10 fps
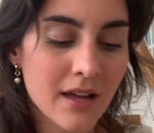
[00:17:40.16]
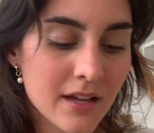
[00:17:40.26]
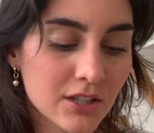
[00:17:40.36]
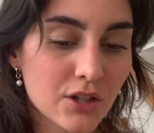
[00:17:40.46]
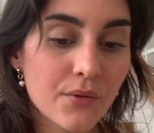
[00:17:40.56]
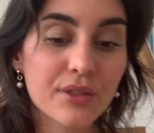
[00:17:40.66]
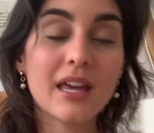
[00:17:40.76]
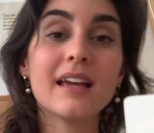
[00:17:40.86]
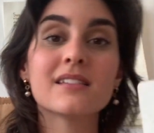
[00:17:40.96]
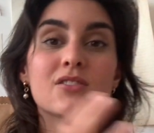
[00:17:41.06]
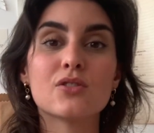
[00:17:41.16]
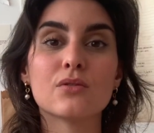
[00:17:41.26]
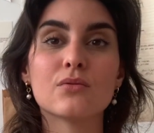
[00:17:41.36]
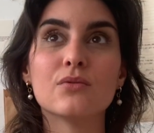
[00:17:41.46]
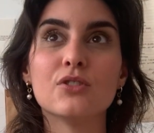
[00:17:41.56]
you know, thanks
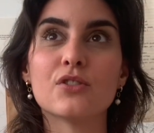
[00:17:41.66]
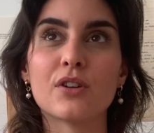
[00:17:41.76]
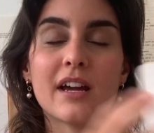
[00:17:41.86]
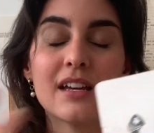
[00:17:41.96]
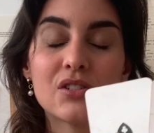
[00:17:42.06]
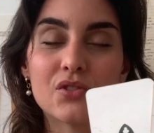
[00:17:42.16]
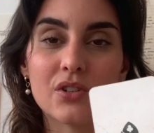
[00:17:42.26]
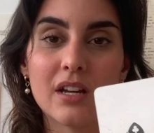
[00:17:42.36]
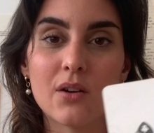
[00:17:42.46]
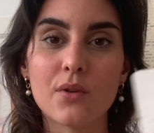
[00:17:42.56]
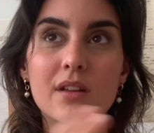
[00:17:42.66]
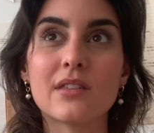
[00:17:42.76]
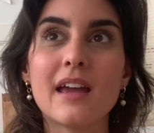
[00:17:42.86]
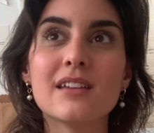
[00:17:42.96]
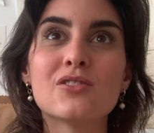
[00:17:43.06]
to your history or
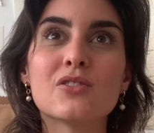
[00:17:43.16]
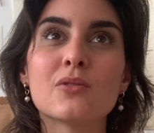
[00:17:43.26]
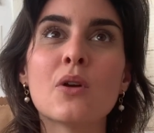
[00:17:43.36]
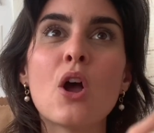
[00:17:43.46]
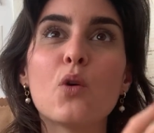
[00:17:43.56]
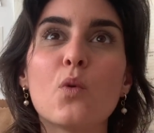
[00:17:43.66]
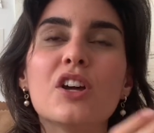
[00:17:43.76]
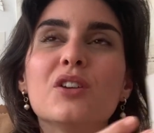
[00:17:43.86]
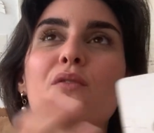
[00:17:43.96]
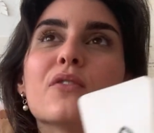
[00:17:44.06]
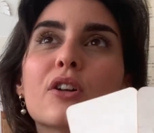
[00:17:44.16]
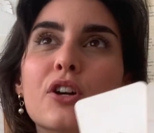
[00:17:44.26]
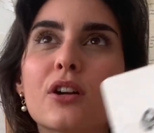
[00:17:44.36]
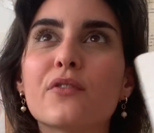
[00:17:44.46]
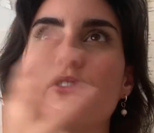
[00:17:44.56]
thanks to what you've
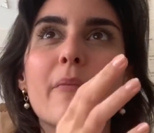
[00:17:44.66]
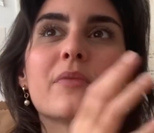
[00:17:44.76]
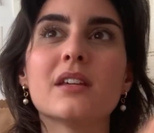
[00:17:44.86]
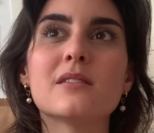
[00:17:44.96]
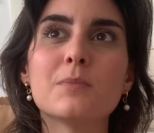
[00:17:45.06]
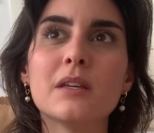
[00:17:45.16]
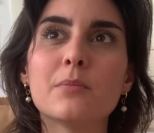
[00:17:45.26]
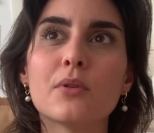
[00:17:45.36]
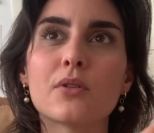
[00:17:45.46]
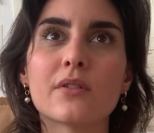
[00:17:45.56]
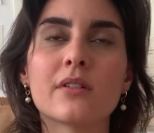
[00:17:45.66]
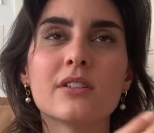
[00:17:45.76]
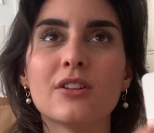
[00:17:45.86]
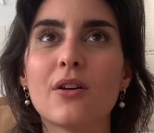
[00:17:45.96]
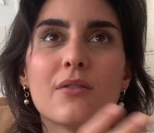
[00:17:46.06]
learned from these people, or,
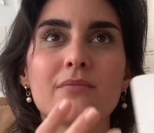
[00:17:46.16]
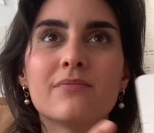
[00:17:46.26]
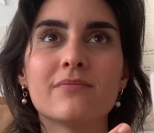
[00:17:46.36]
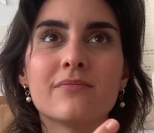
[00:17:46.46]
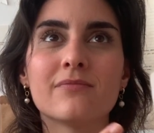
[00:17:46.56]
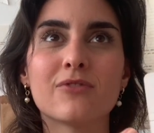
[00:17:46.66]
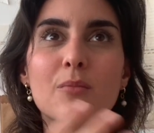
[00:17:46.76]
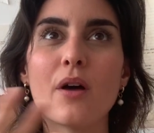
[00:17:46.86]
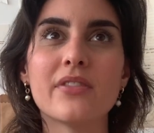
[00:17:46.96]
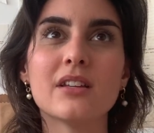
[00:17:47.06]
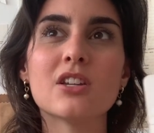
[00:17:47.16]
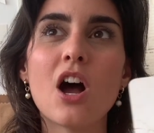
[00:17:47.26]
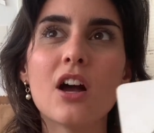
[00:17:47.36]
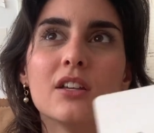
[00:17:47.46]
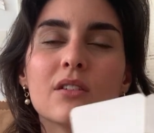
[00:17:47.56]
you know, from what they
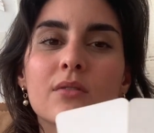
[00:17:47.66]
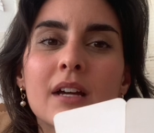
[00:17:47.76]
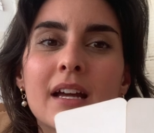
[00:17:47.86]
taught you.